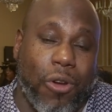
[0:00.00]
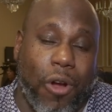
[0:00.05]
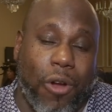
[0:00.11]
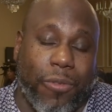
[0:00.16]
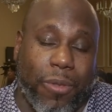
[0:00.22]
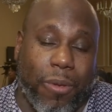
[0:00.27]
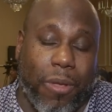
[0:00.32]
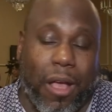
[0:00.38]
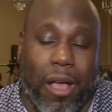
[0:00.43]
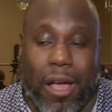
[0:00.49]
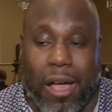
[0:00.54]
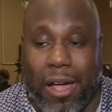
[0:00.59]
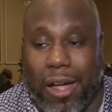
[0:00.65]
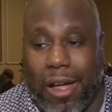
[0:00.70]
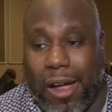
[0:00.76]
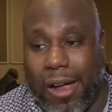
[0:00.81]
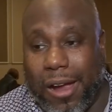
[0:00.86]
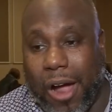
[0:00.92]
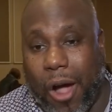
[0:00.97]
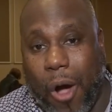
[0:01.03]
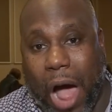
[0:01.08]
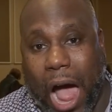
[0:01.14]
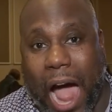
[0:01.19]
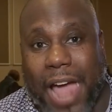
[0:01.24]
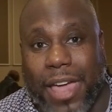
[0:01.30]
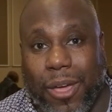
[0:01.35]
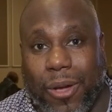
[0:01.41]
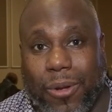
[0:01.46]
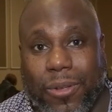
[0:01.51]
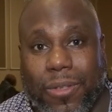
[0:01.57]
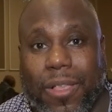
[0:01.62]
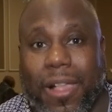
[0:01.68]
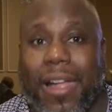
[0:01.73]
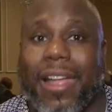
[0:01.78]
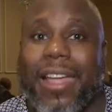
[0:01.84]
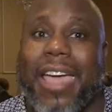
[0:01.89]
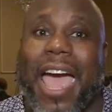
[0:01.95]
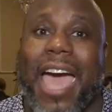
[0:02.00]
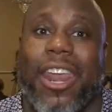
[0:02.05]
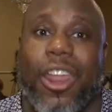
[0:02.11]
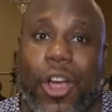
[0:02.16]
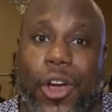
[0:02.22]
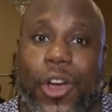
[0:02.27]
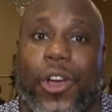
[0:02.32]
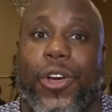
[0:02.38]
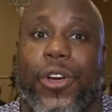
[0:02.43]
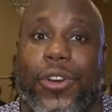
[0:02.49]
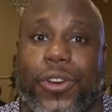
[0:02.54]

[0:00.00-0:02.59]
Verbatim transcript: North uh, uh, Ohio got heard.